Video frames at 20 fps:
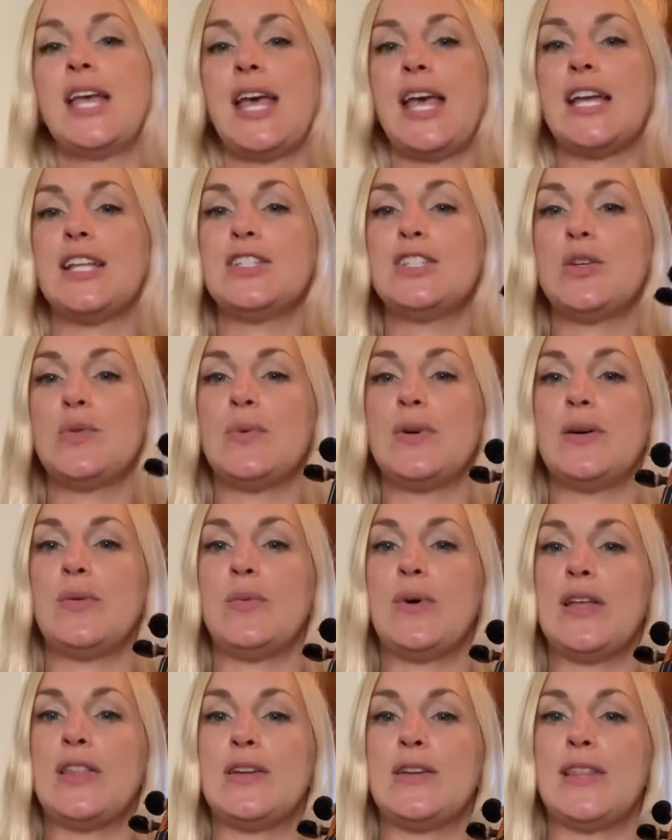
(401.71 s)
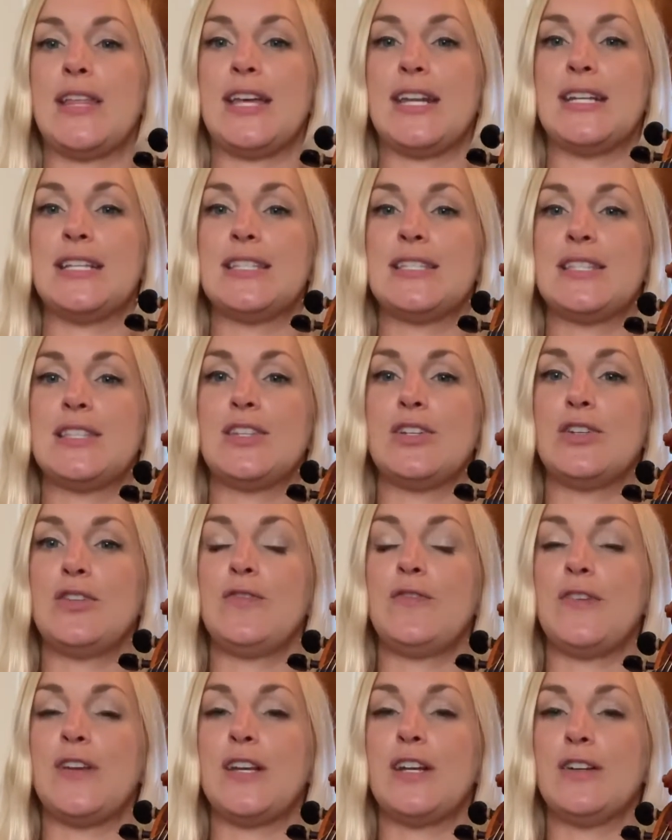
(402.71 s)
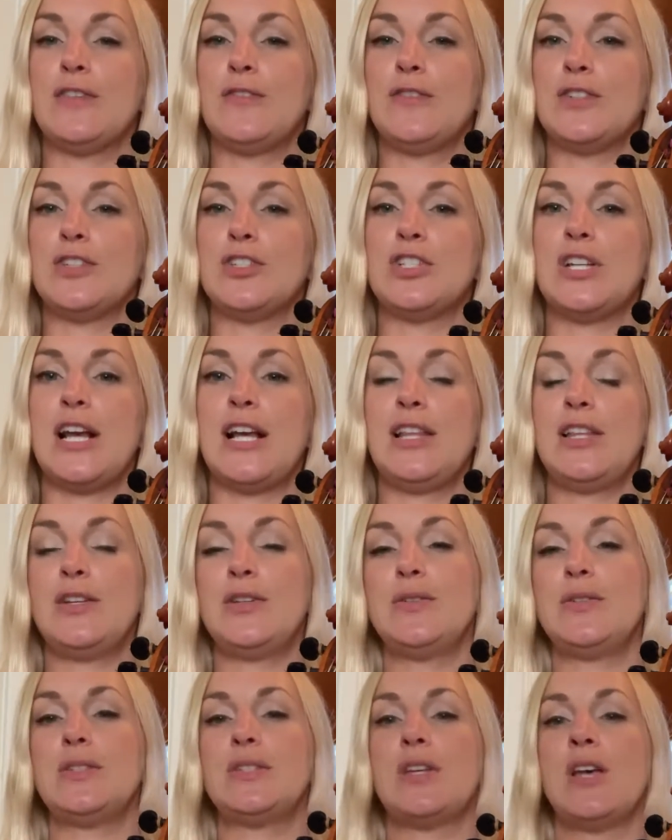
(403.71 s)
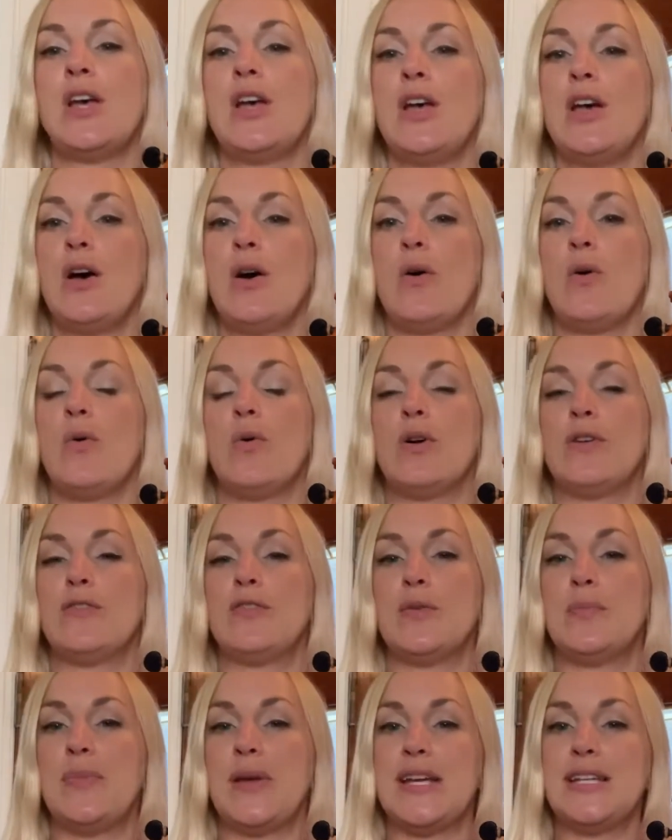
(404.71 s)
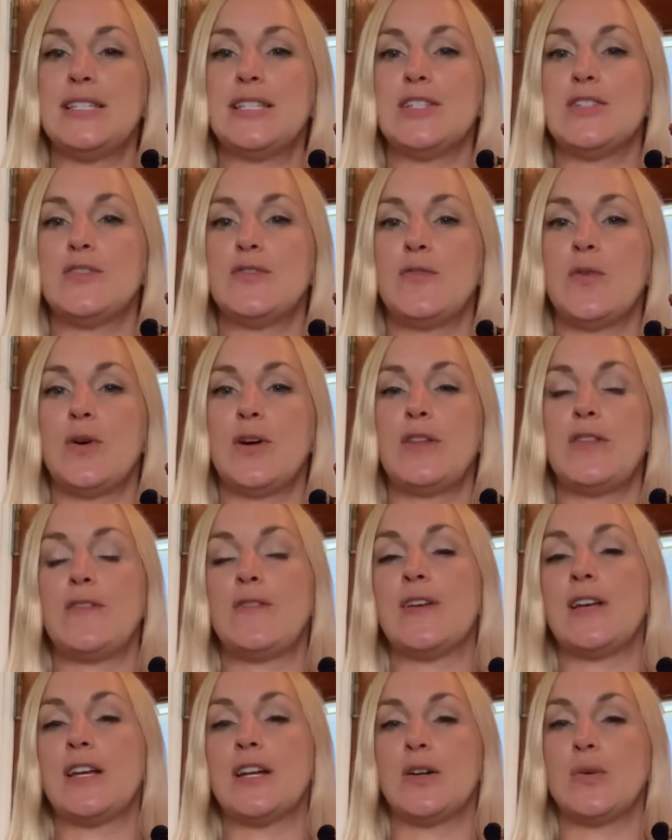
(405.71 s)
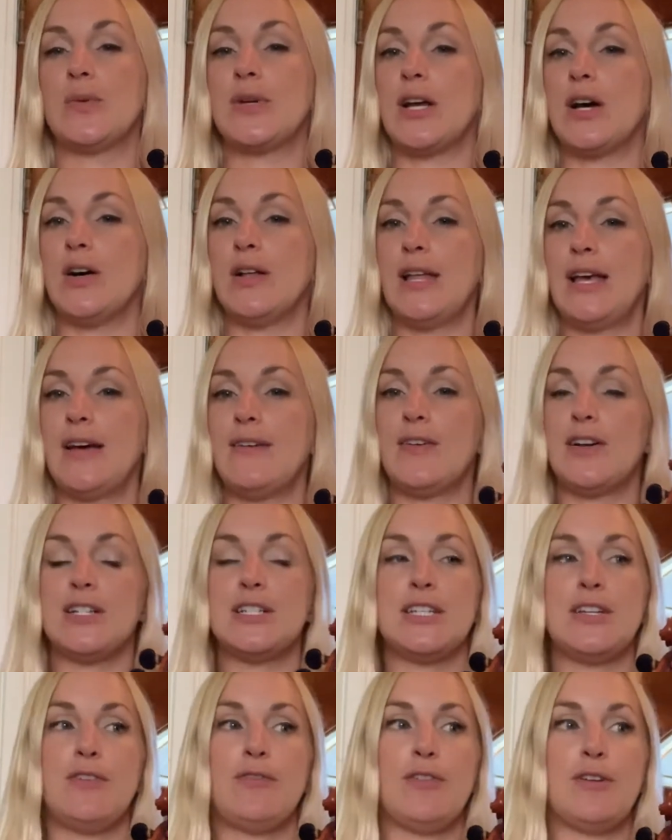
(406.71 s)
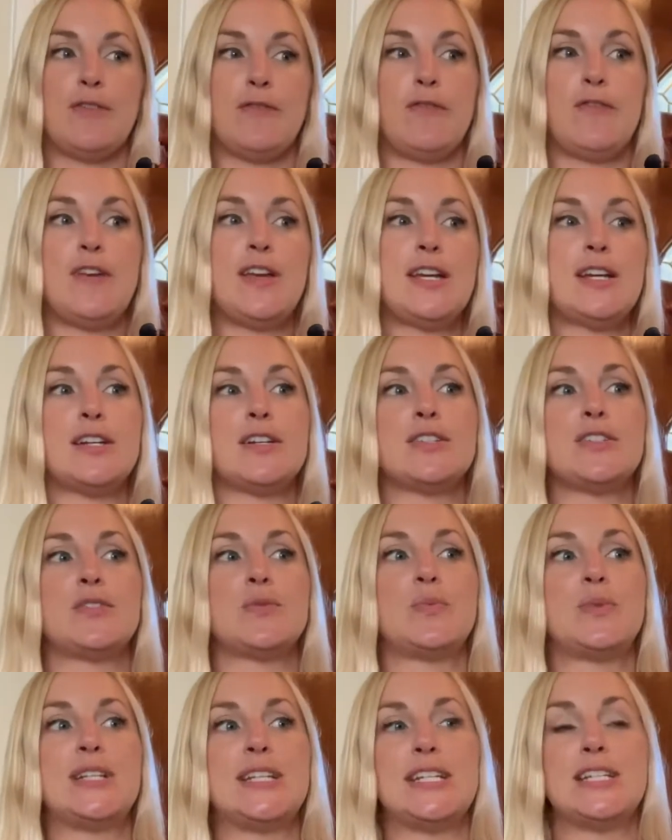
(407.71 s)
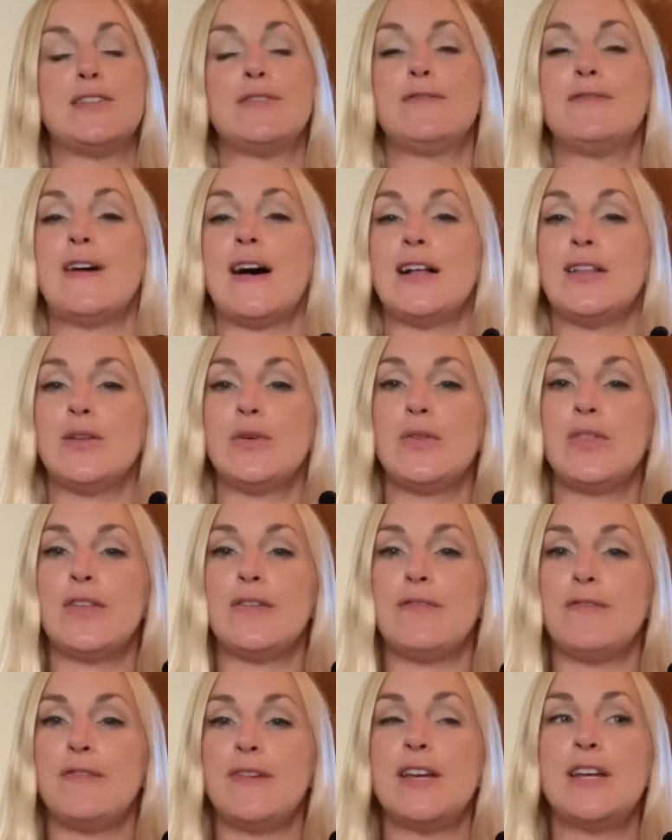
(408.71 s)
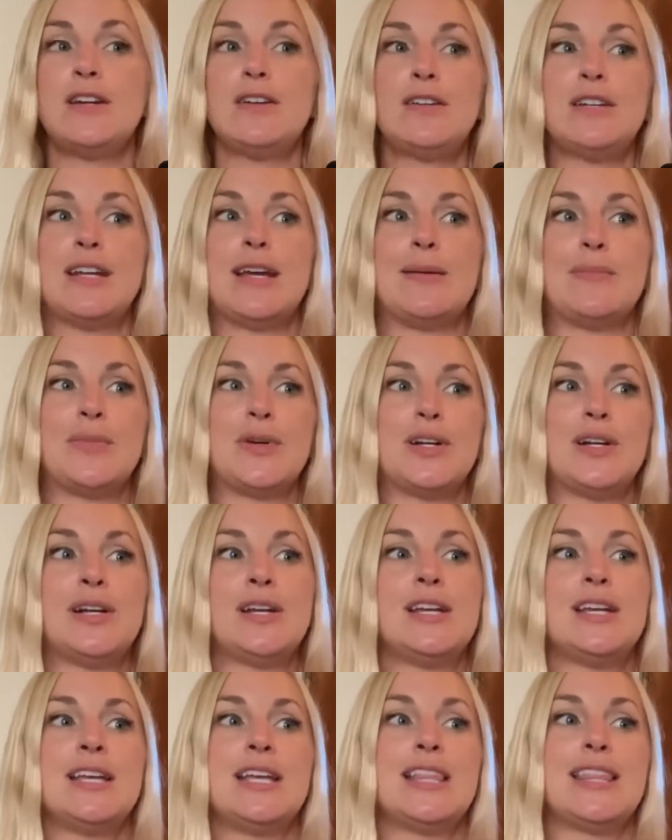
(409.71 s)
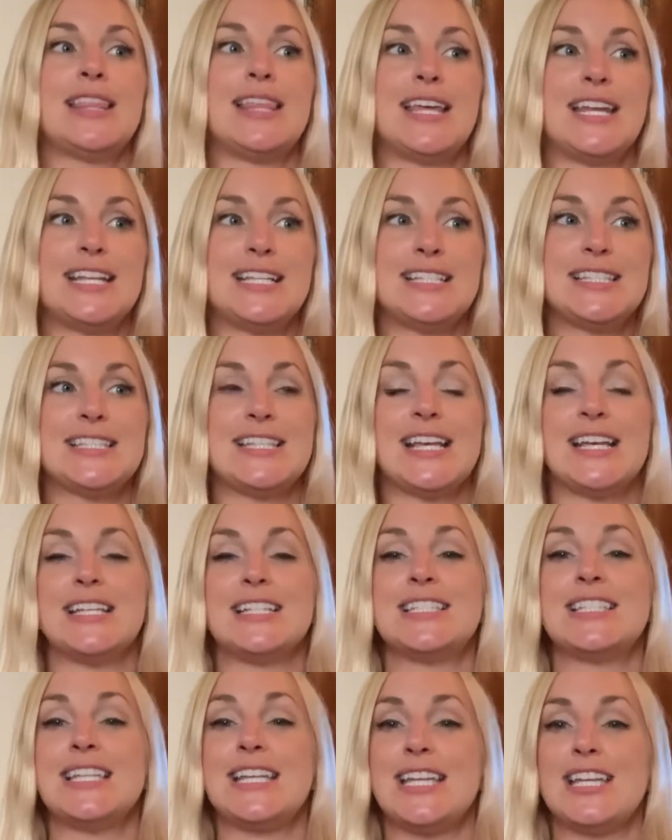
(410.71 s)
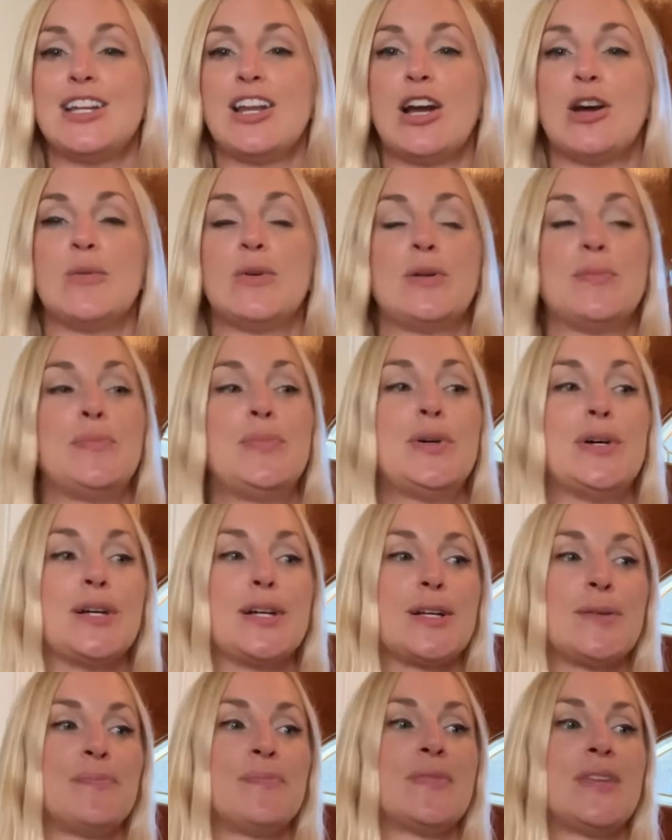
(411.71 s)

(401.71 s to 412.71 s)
And so whether that is 3rd finger for cellos or for basses 4th finger, we all have our different fingers. We need to follow the finger number that it says in our book.